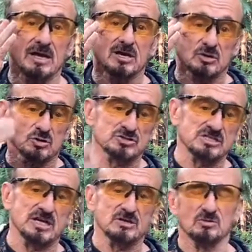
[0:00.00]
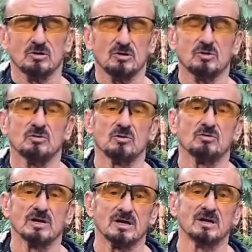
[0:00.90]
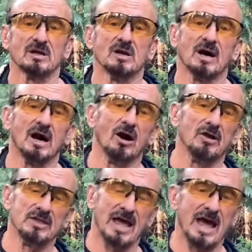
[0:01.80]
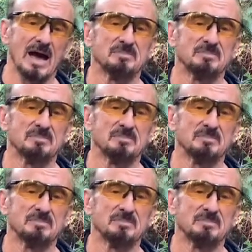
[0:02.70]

You'll see, you'll go to a grill on the app,